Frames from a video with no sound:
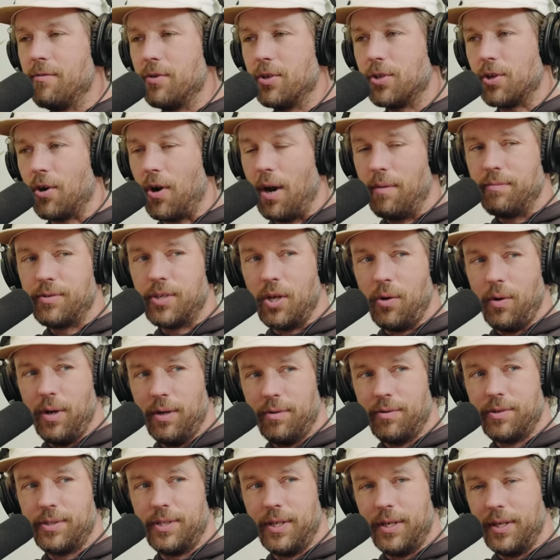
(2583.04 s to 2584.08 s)
even sure yeah. I'm so
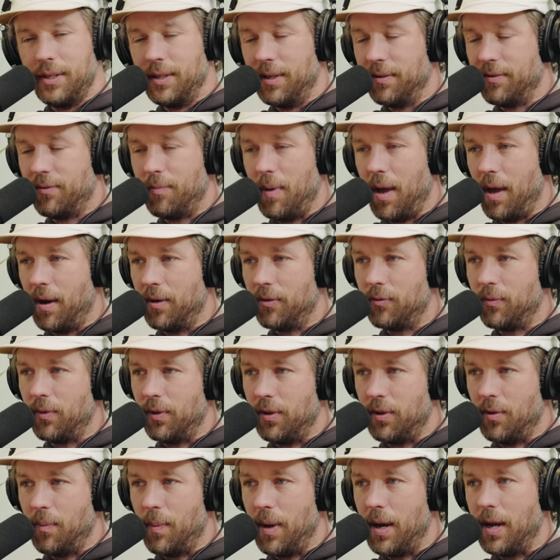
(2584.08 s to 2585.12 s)
interested in this, to be yeah. honest
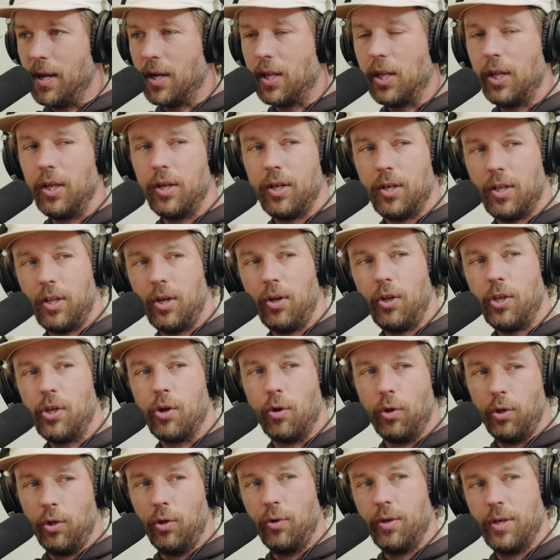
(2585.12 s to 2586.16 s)
with you. But cl- clearly,
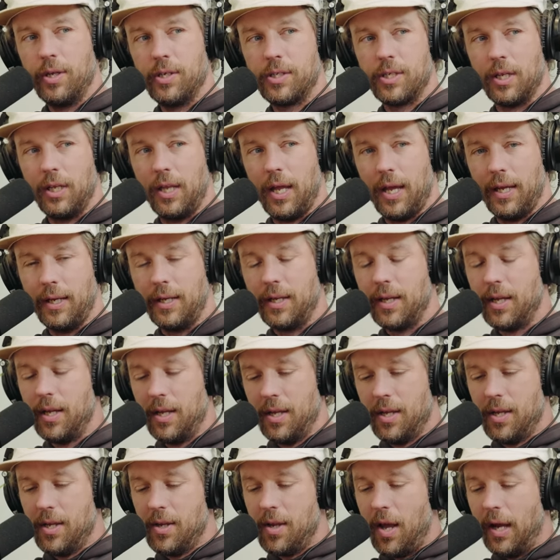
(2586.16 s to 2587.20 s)
you're alluding to like,
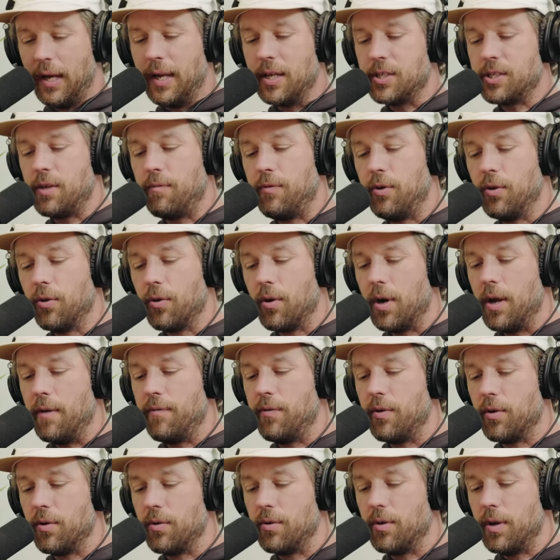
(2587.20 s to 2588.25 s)
I guess if you're
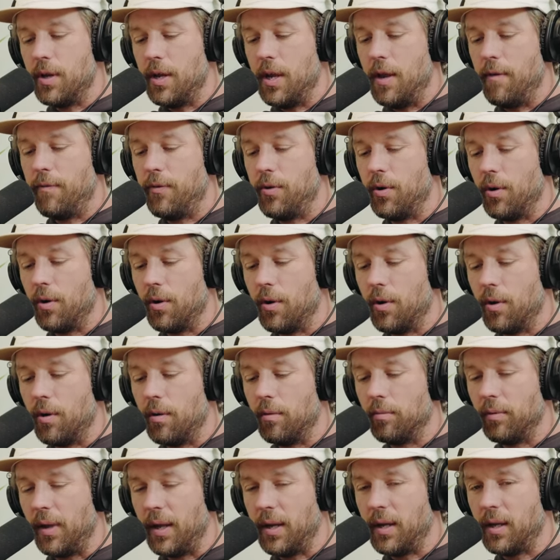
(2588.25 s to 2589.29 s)
if you're if
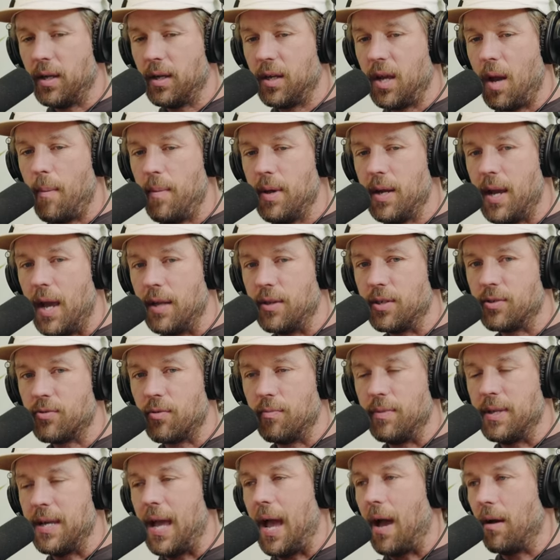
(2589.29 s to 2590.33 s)
you're like coming at this
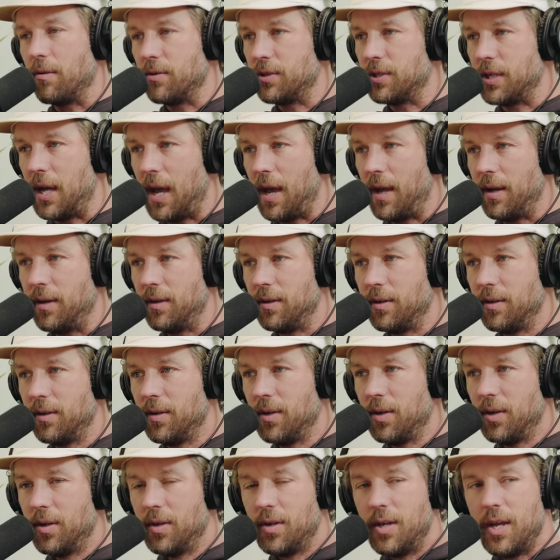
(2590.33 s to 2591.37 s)
from the outside,
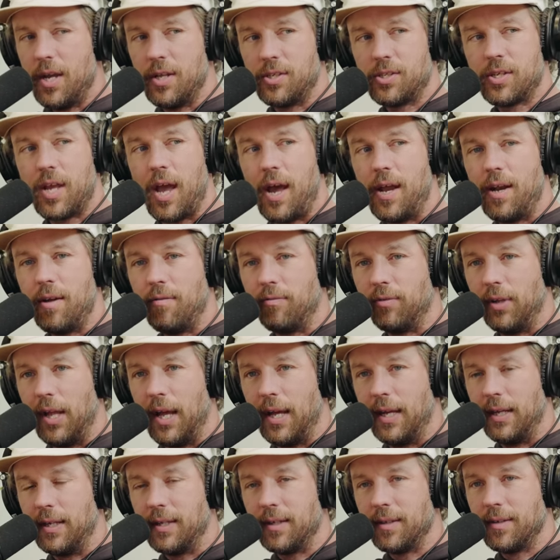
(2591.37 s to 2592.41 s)
it's kind of
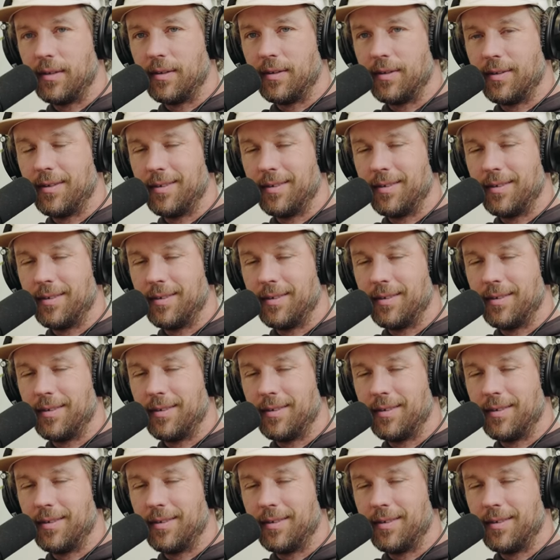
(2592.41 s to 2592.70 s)
like